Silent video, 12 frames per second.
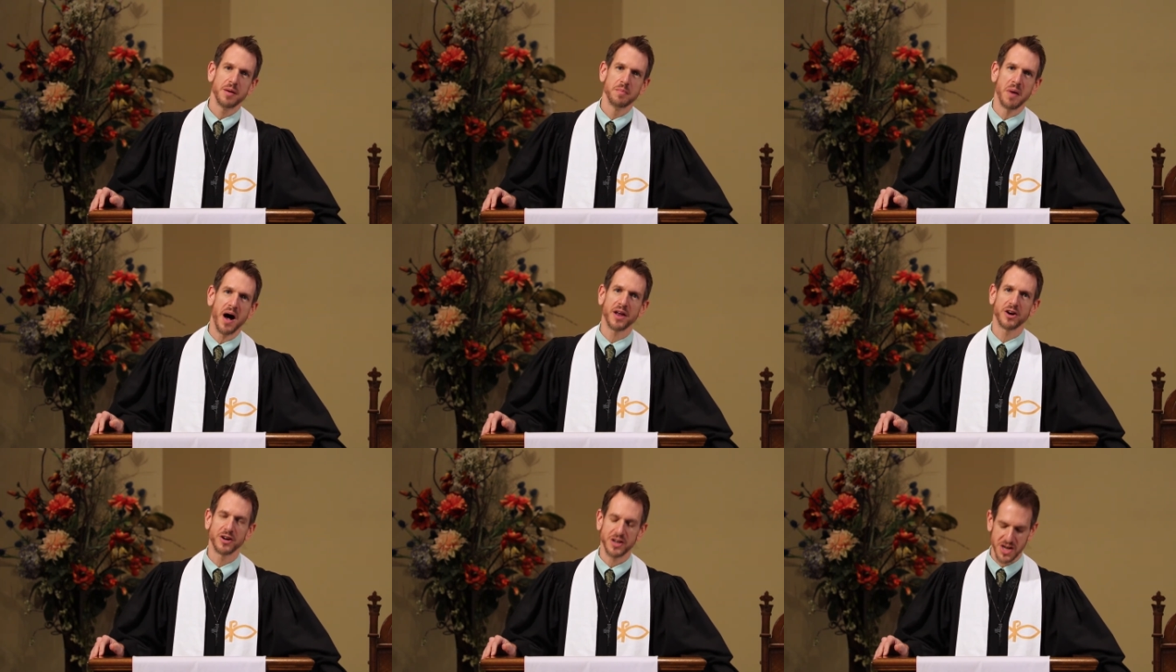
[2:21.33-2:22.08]

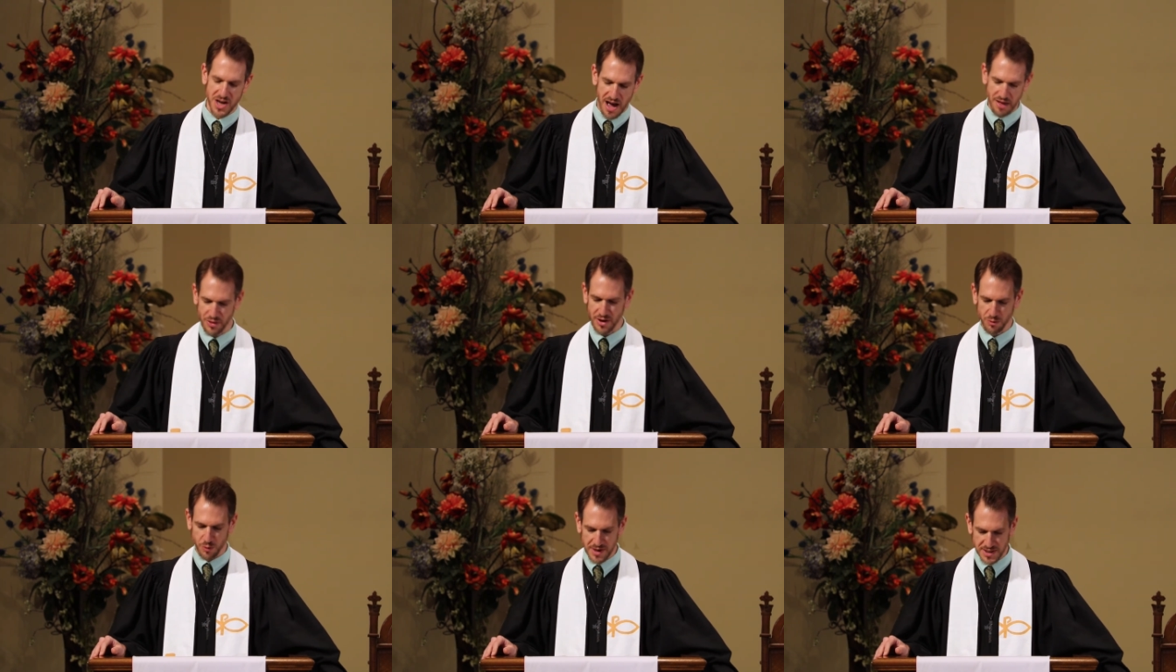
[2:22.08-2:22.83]
modern
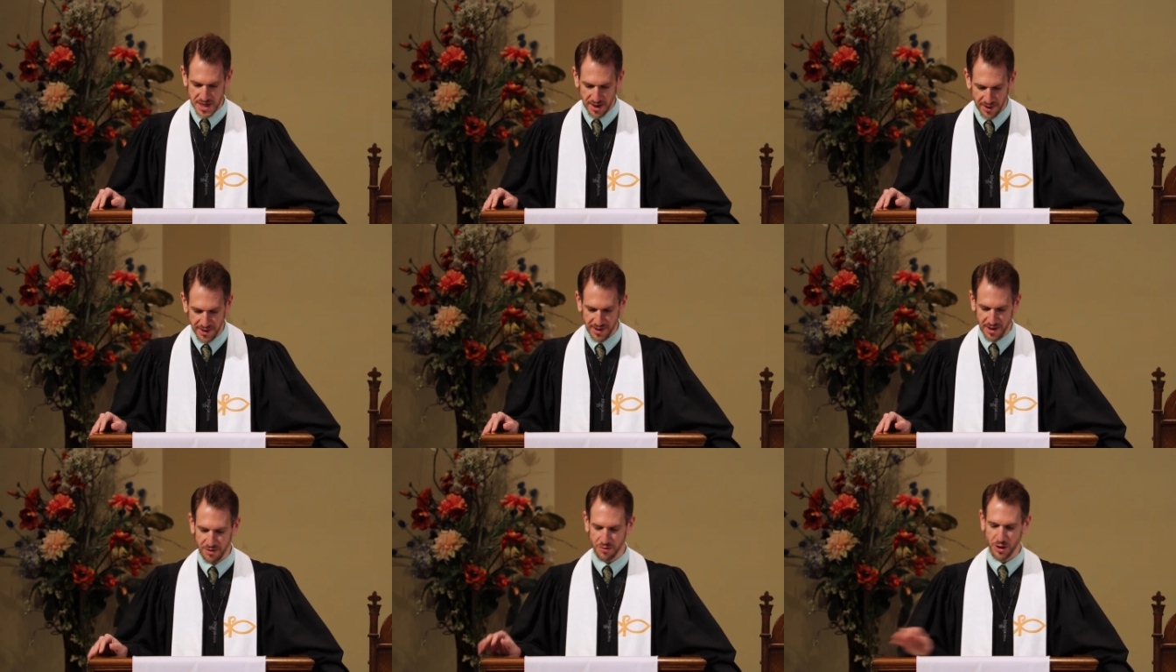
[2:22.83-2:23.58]
Gothic
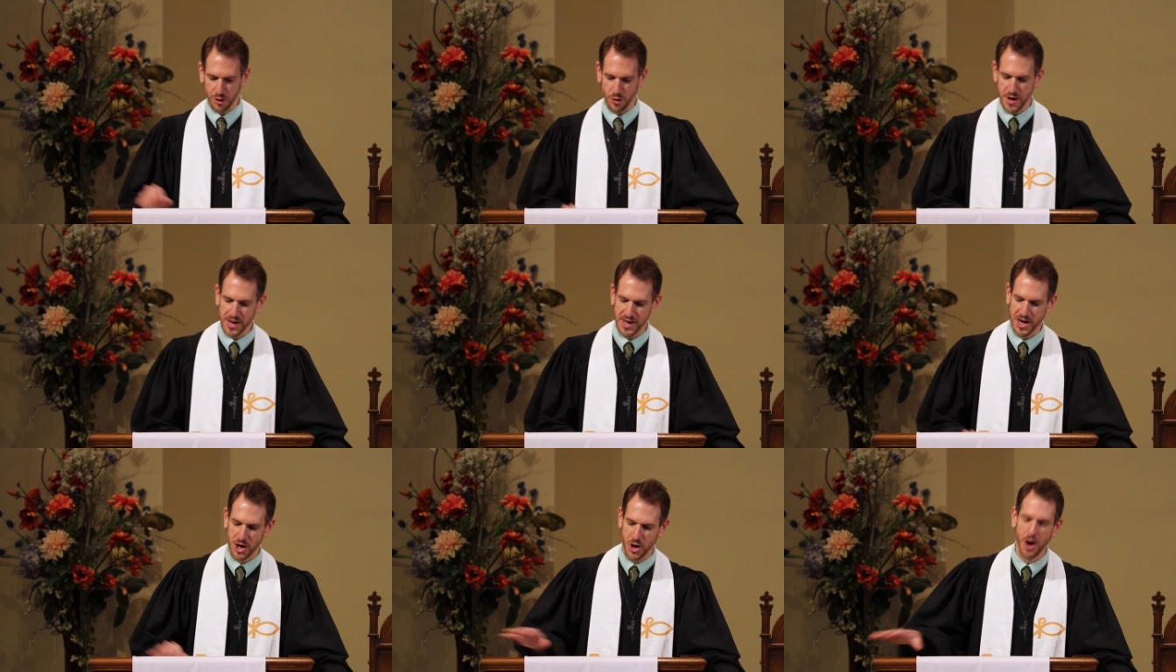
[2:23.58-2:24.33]
retelling of the Greek
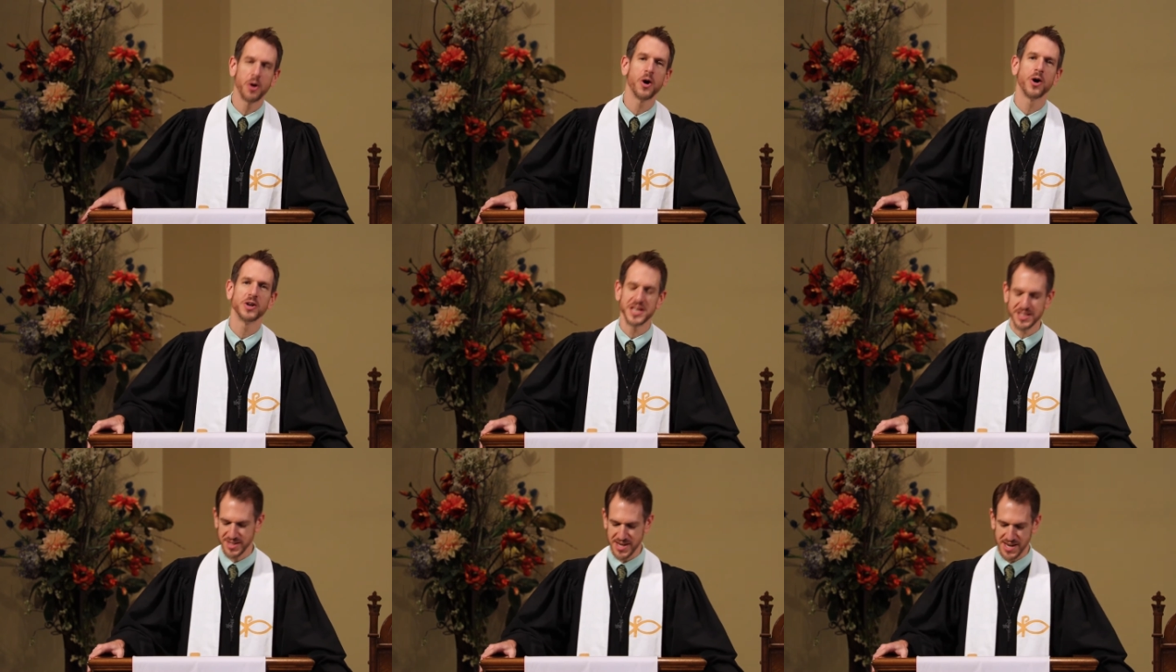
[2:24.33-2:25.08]
hero
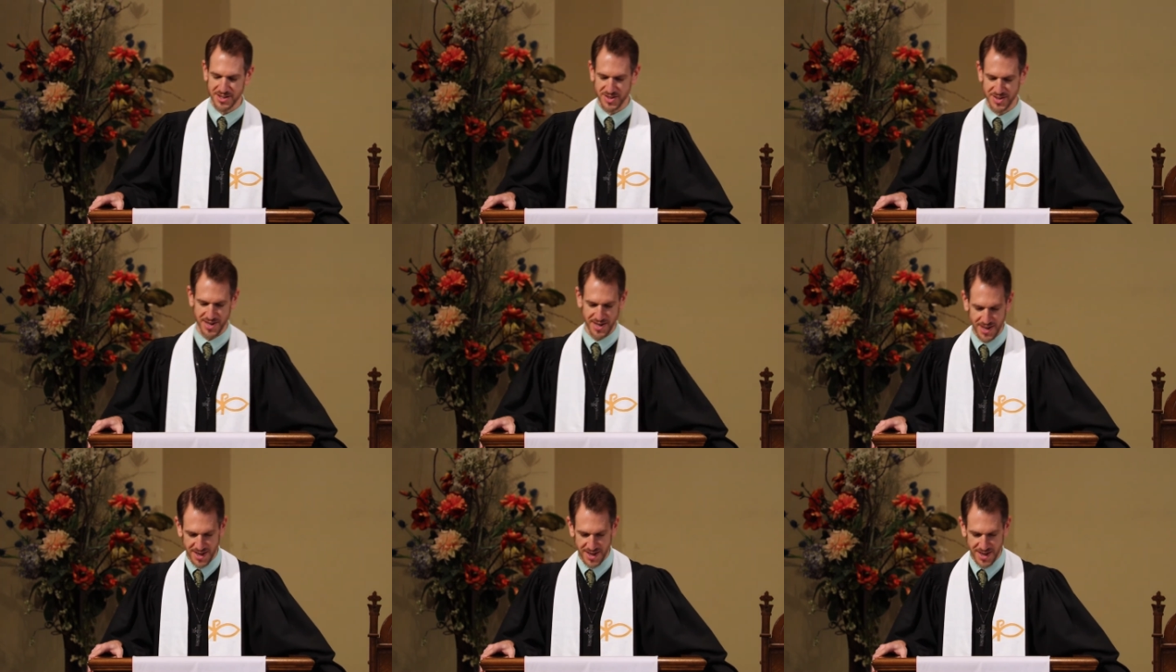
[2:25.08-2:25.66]
Odysseus